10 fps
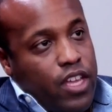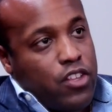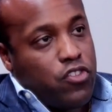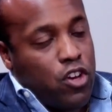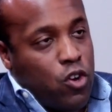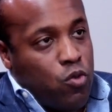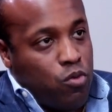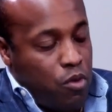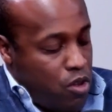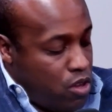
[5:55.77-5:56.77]
And so,
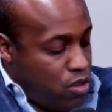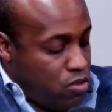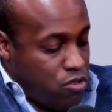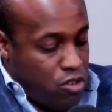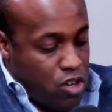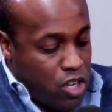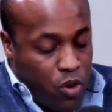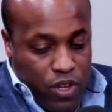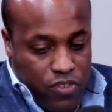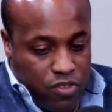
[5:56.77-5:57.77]

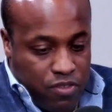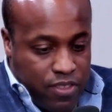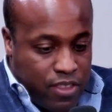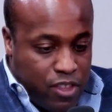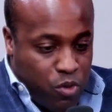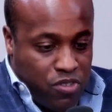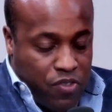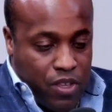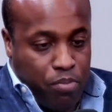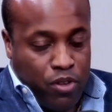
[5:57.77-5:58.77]
notice there was
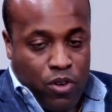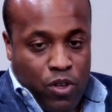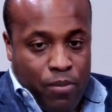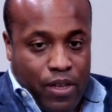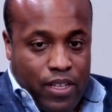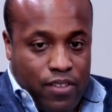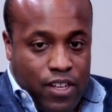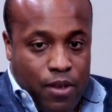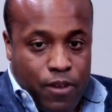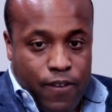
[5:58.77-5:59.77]
nothing political about that
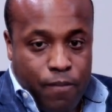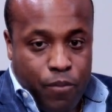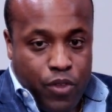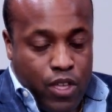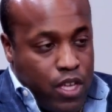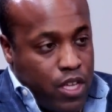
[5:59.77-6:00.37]
statement. No.